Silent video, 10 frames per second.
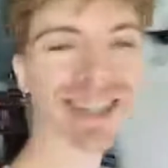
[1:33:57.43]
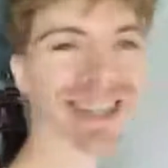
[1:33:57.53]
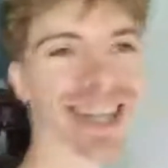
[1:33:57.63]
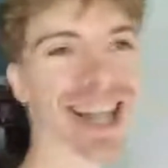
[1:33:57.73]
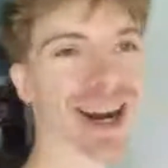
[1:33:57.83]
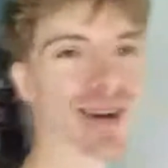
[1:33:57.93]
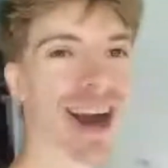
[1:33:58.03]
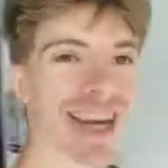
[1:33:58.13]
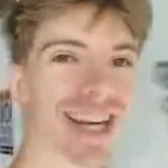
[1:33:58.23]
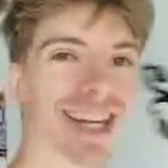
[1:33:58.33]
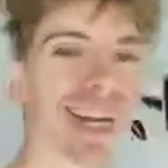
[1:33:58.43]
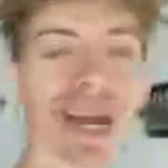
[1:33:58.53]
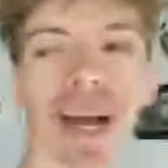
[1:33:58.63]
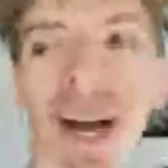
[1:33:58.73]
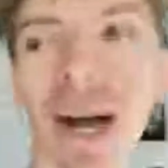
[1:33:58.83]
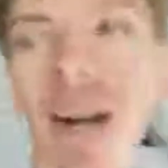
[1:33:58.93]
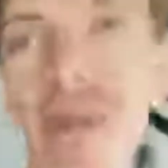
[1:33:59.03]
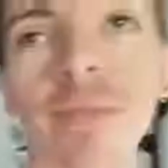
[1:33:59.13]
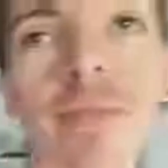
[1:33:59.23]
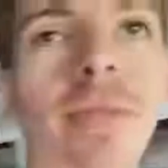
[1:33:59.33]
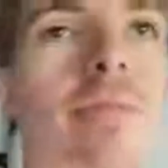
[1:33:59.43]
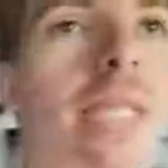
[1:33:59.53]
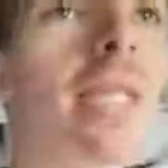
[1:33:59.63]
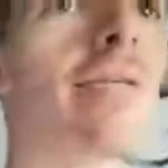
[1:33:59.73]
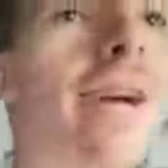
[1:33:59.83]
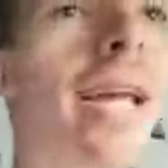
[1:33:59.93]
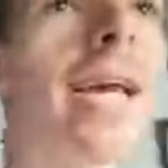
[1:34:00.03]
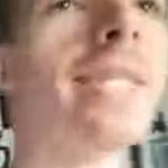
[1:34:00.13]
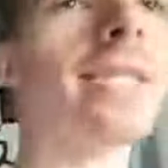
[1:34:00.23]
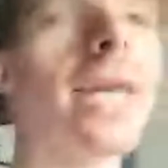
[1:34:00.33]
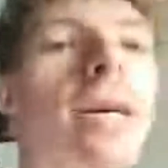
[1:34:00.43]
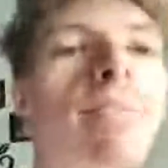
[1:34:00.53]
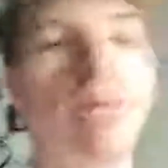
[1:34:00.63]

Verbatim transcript: a lot quieter. Um, let me see if I can't set up.